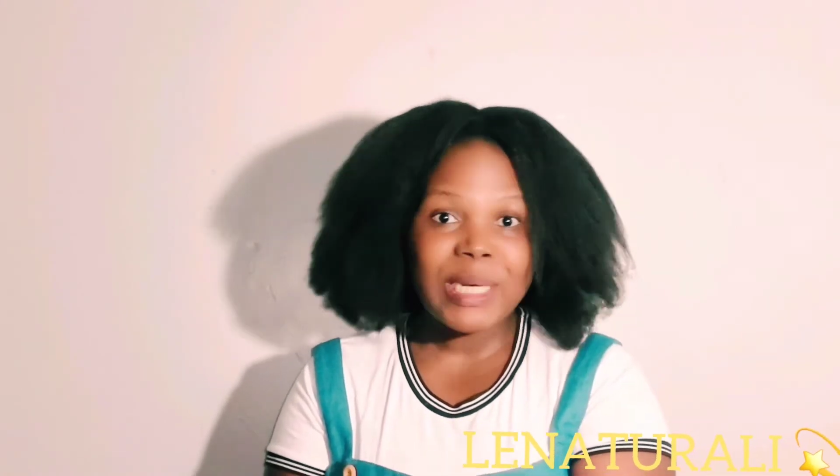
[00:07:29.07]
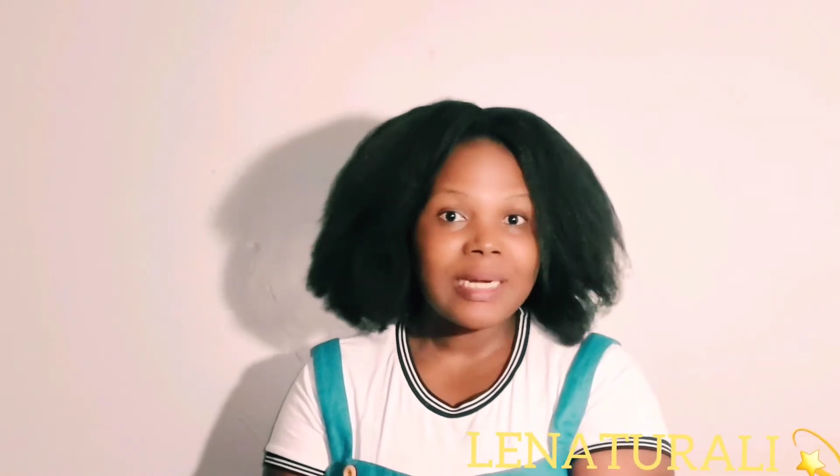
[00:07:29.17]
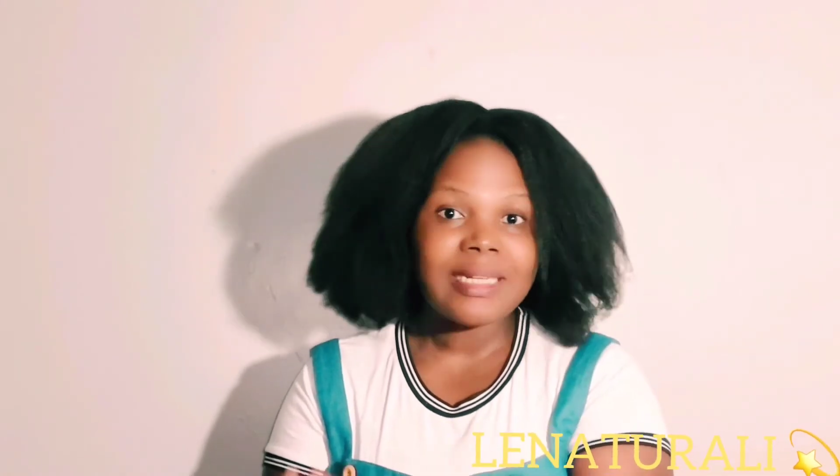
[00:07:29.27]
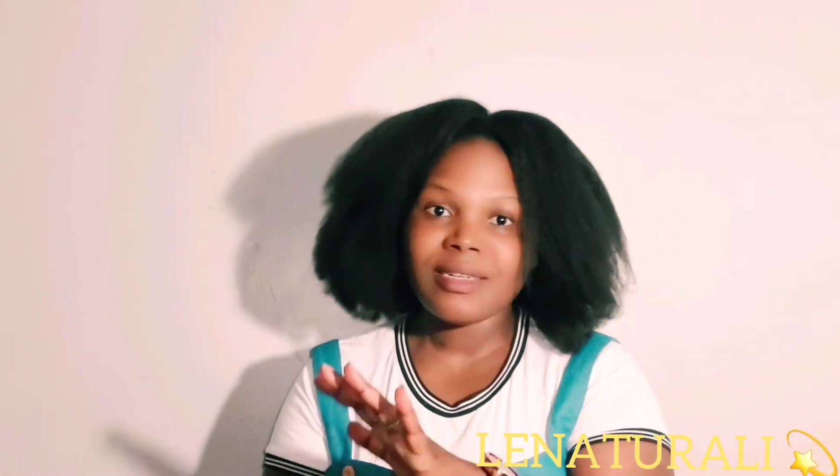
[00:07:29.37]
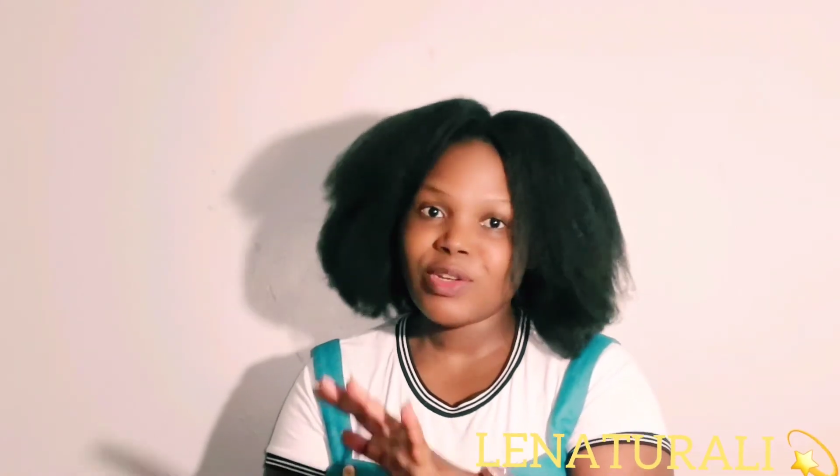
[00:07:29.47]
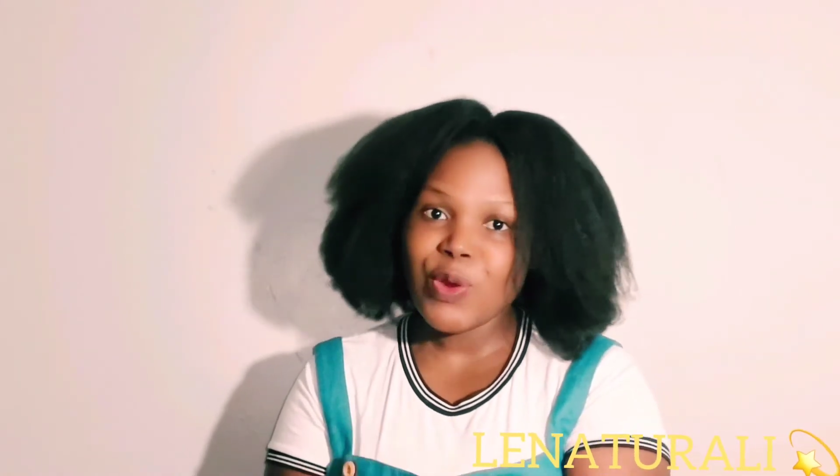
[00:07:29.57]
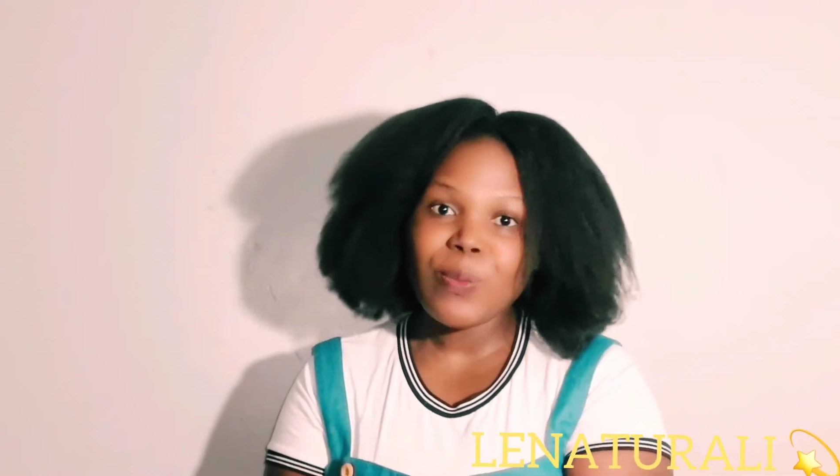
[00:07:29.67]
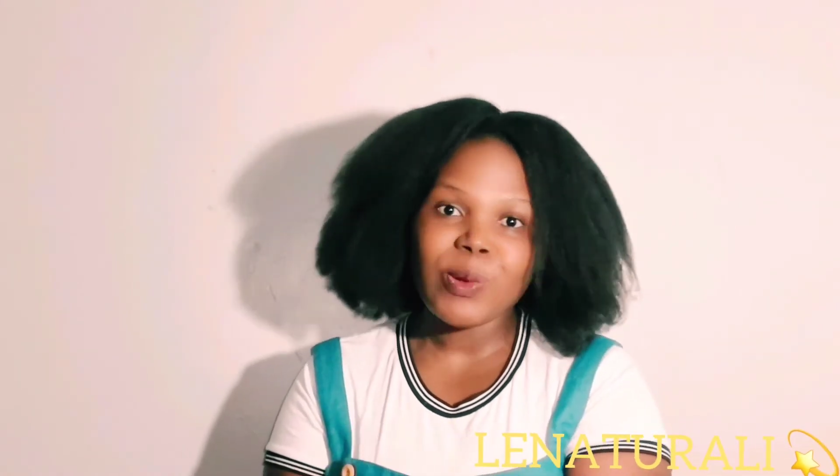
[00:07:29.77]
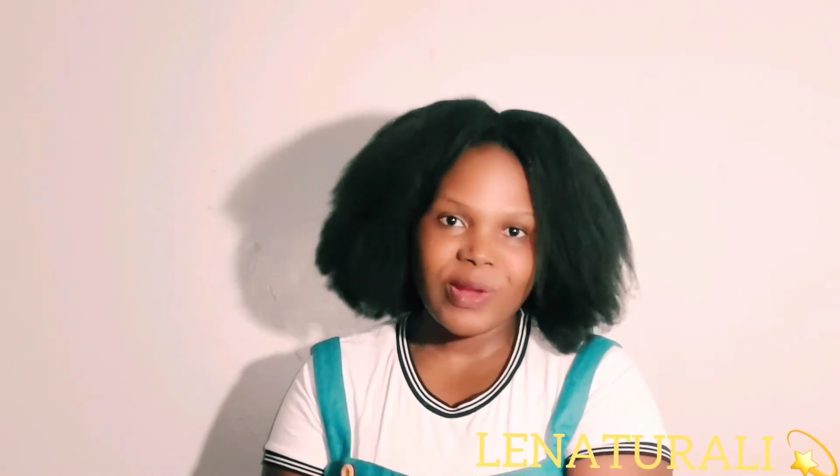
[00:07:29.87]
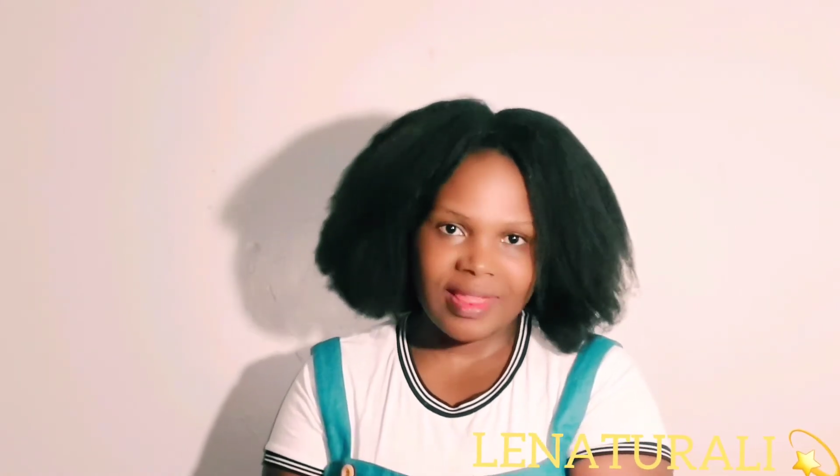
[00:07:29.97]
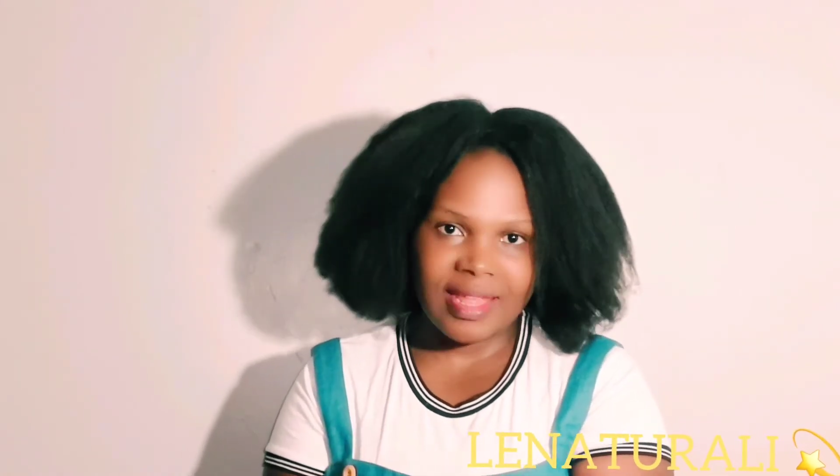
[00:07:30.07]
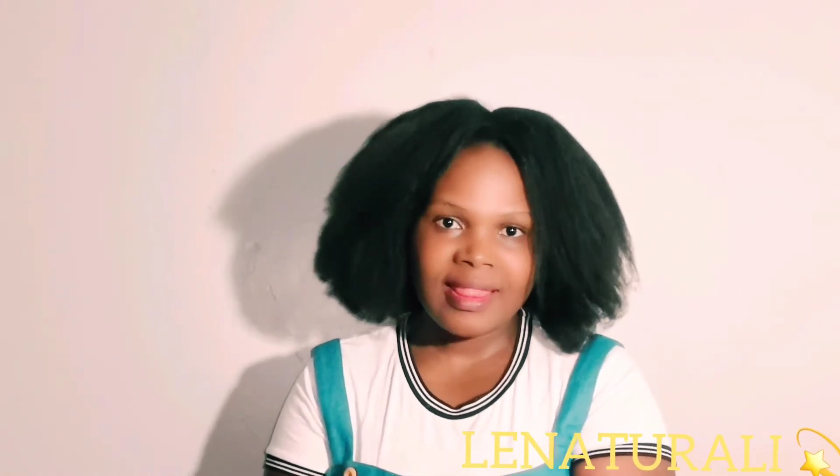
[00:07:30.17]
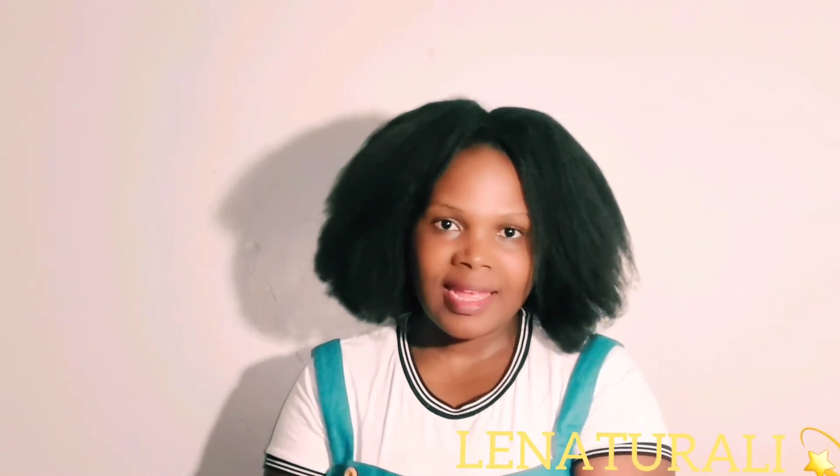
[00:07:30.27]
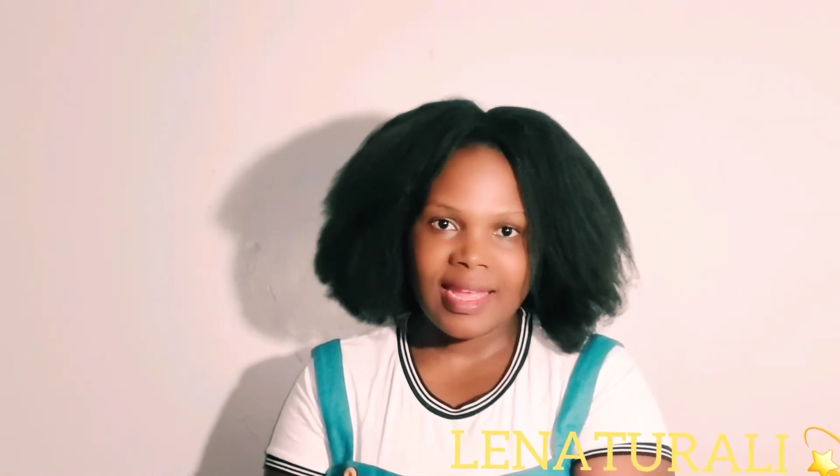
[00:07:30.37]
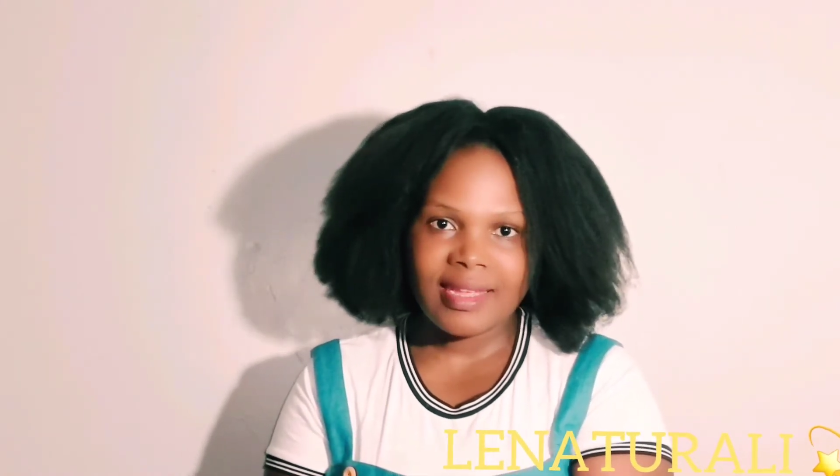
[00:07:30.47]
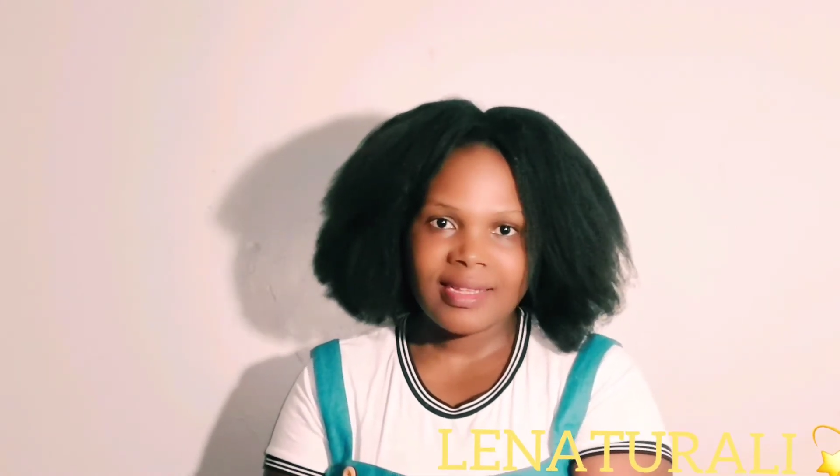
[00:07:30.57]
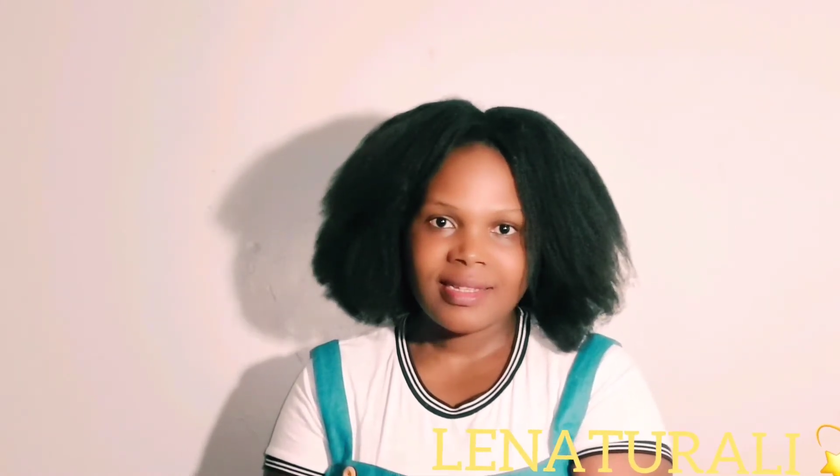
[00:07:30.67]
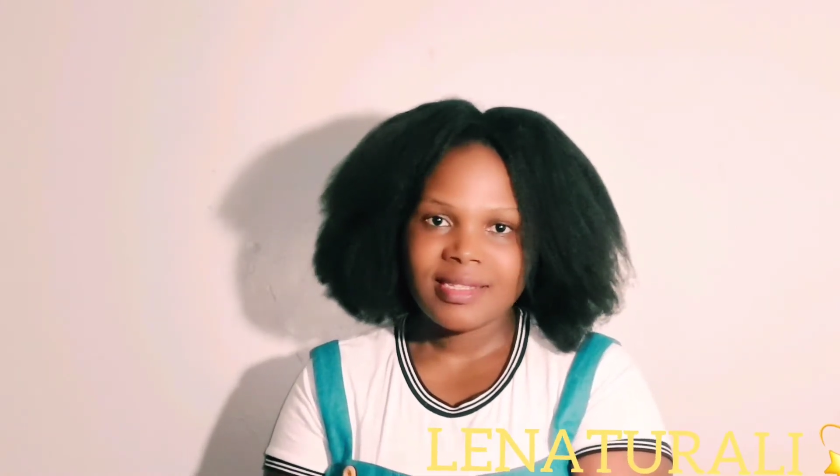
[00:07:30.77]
but no more than that.